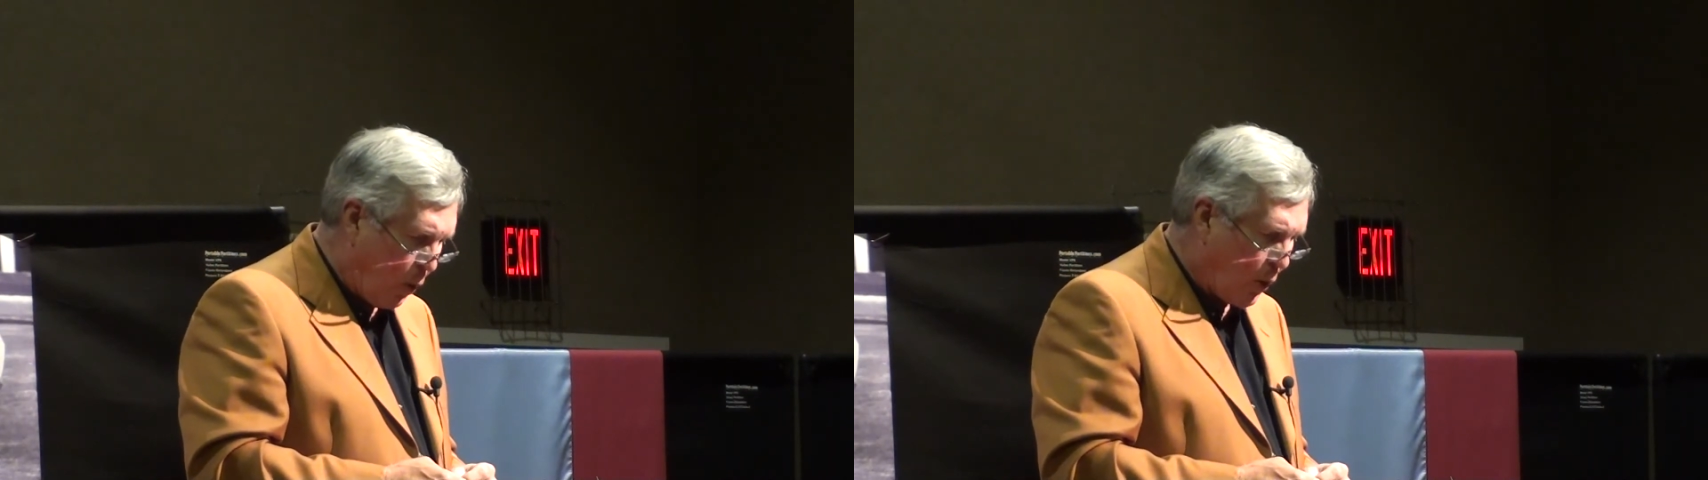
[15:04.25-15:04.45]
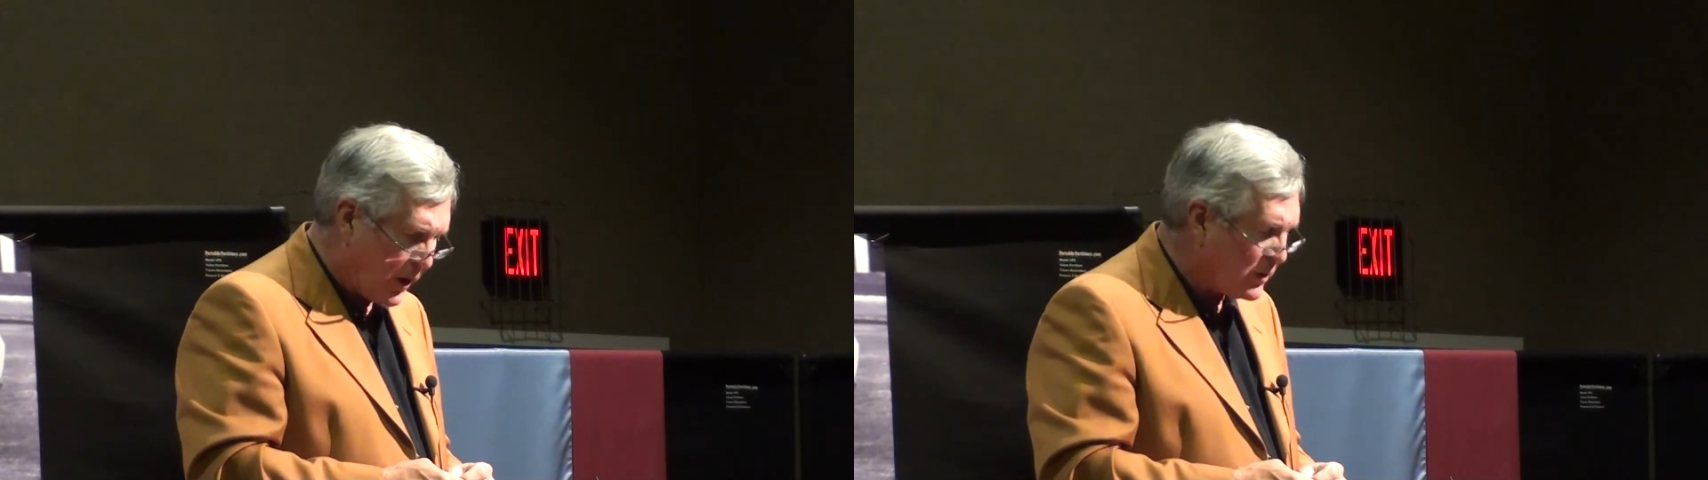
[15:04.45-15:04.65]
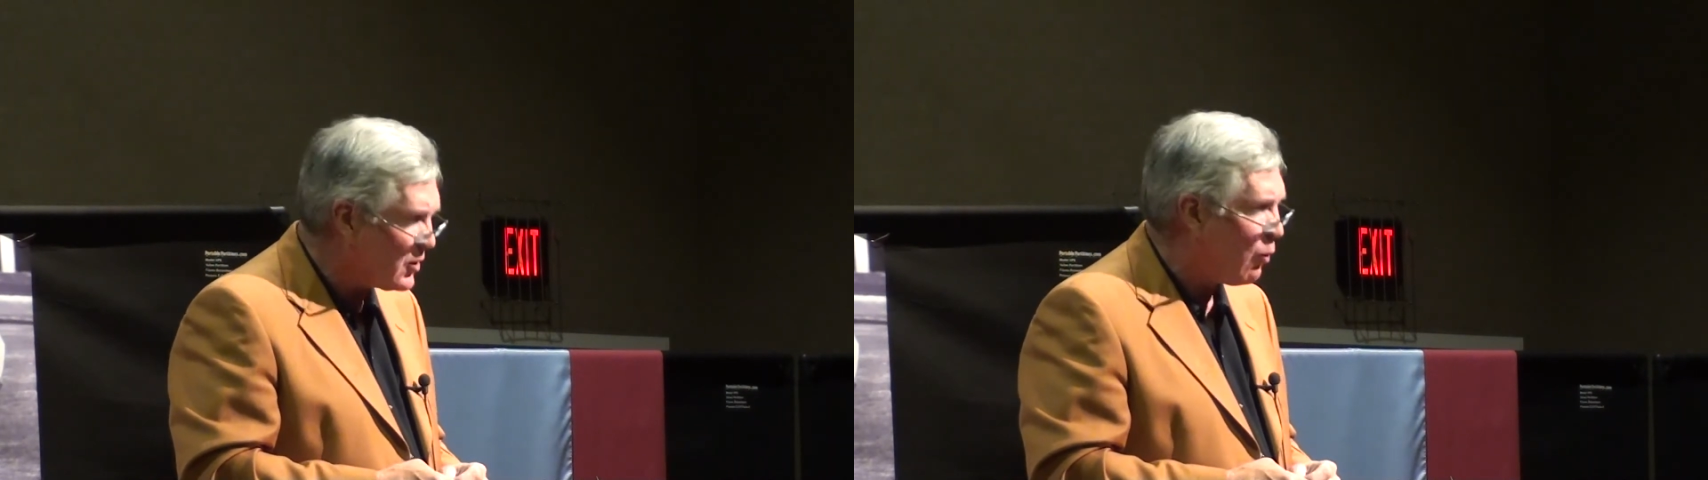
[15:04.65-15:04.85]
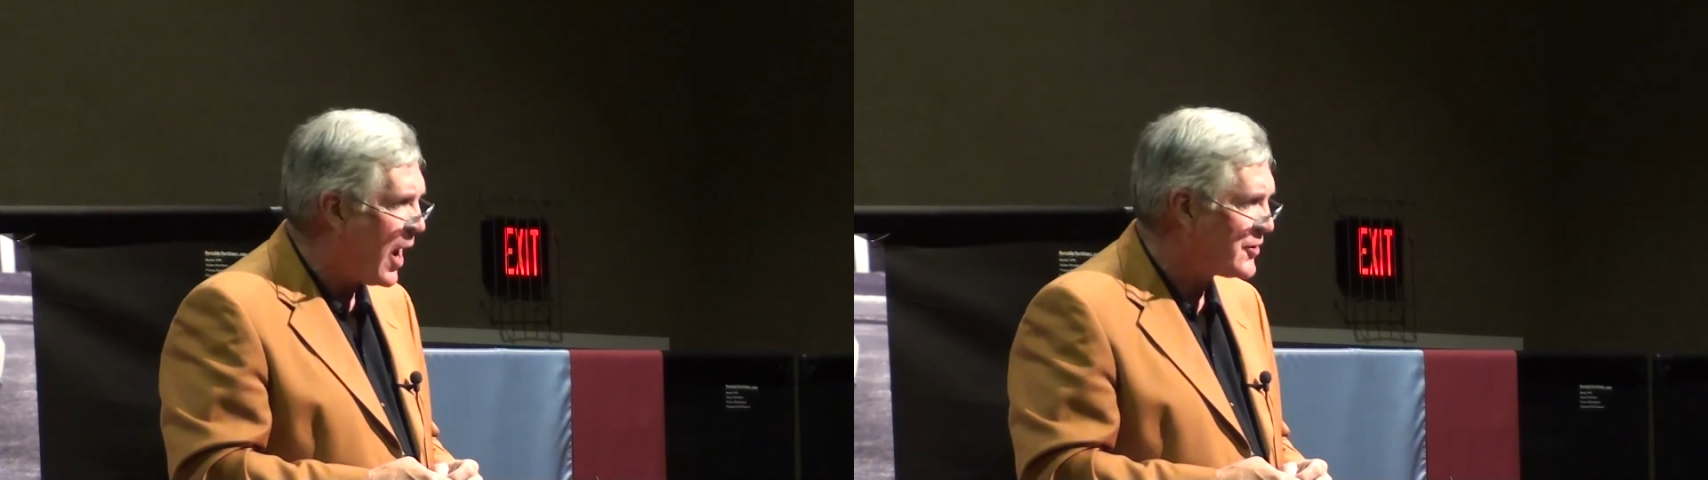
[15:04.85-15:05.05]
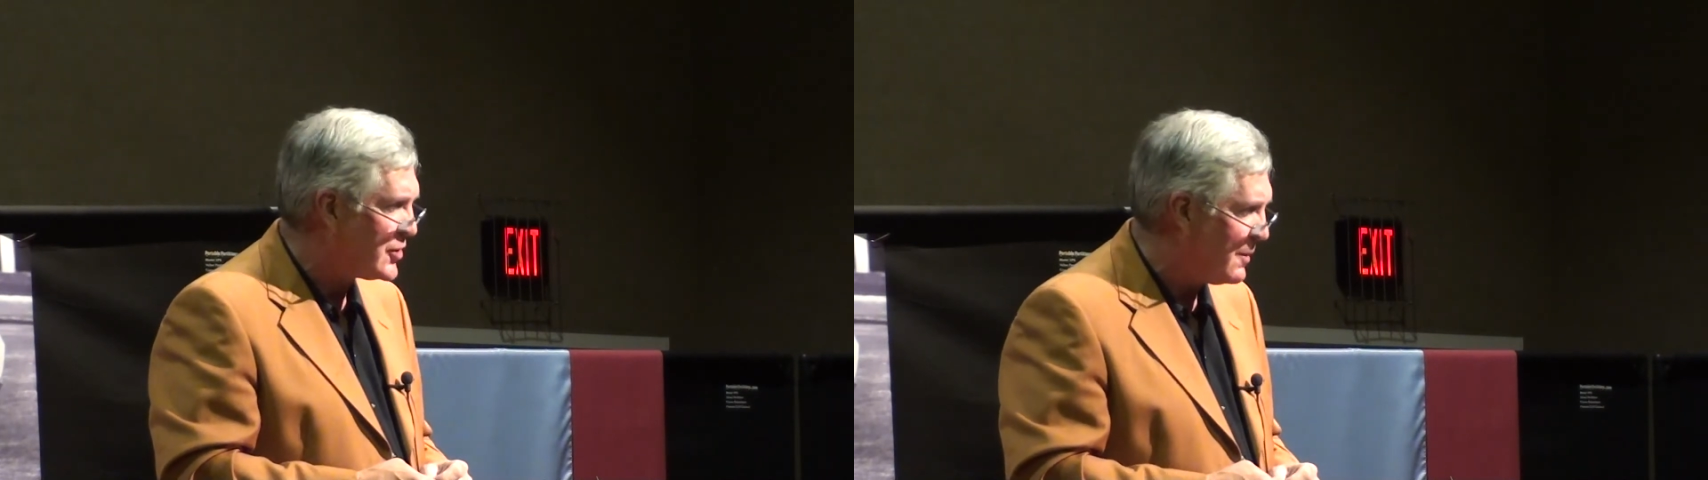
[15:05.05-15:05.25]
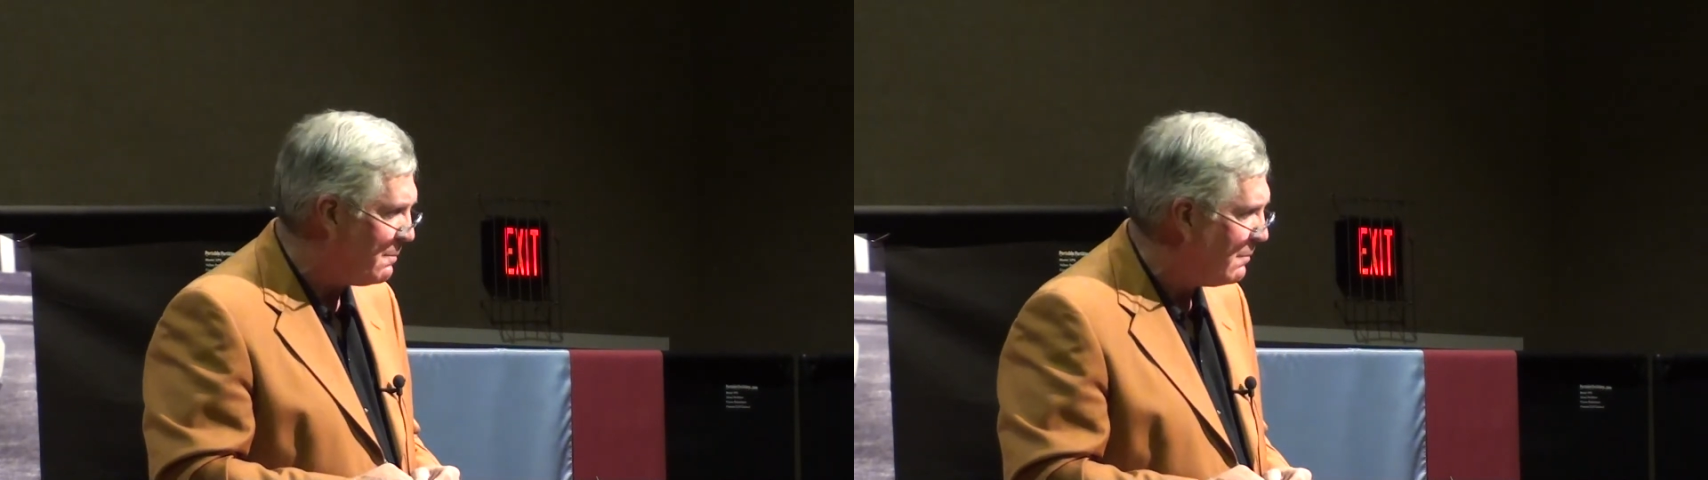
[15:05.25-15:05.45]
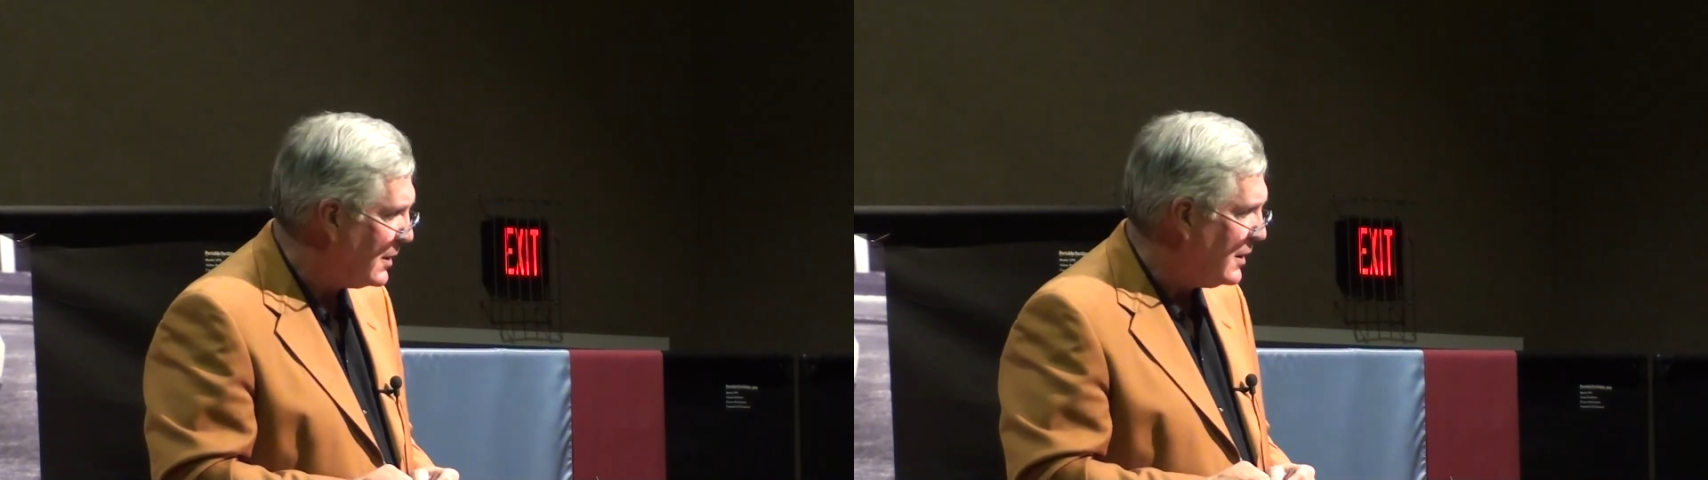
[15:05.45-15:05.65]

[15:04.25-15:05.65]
important to watch them.